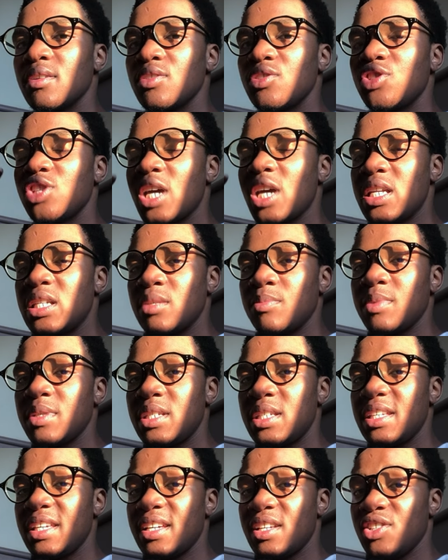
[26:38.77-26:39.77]

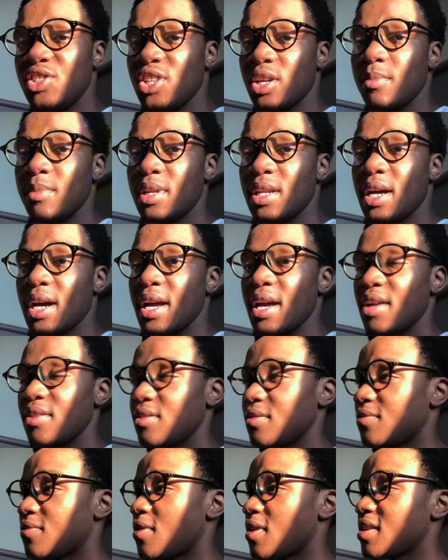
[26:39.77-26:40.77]
ChatGPT and Gemini are the
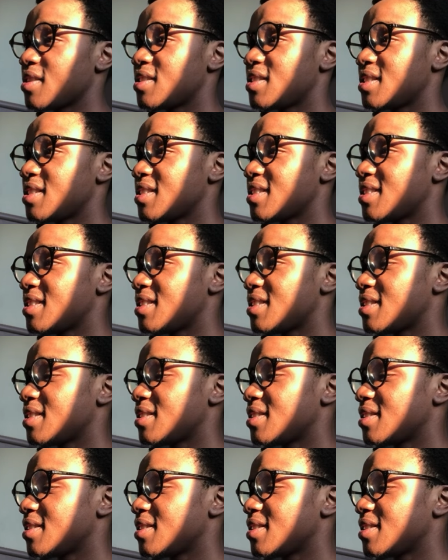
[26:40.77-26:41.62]
fastest.